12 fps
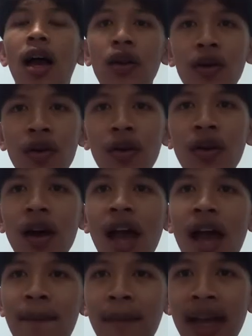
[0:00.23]
Hello,
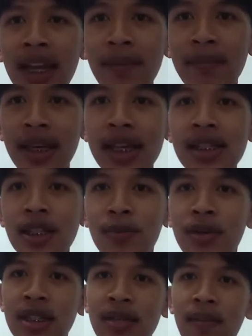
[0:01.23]
my name is
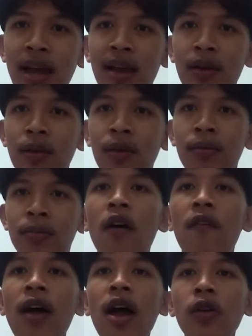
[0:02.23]
Jatupol Samranrom,
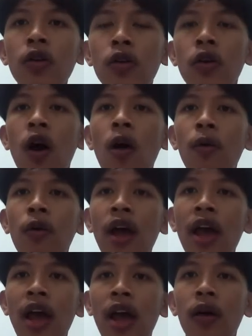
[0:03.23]
Faculty of
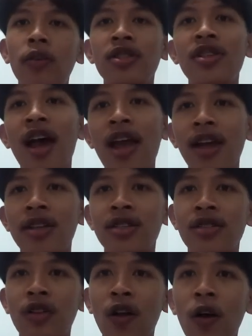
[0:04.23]
Oriental Science
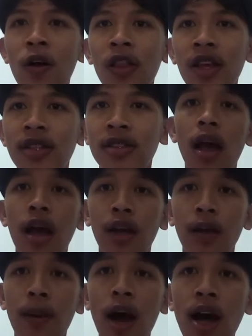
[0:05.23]
College,
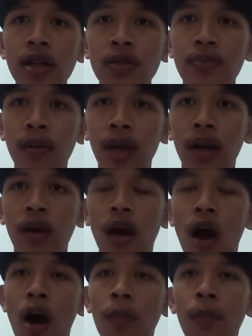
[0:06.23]
Department
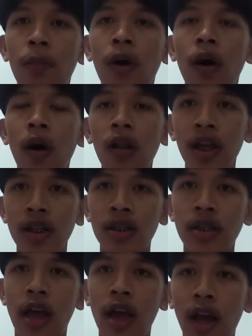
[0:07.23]
of Public
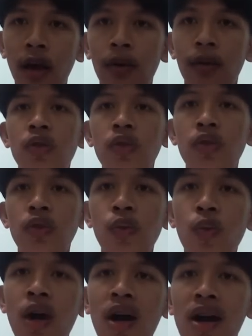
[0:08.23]
Health,
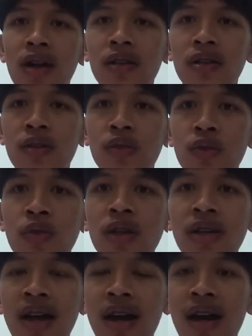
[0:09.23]
suan,
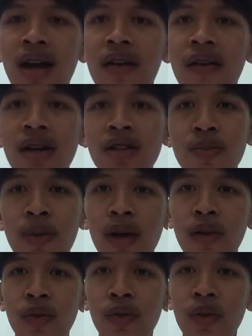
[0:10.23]
sunandha, rajabhat
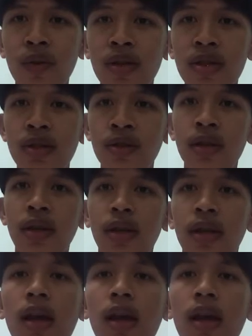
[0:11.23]
University.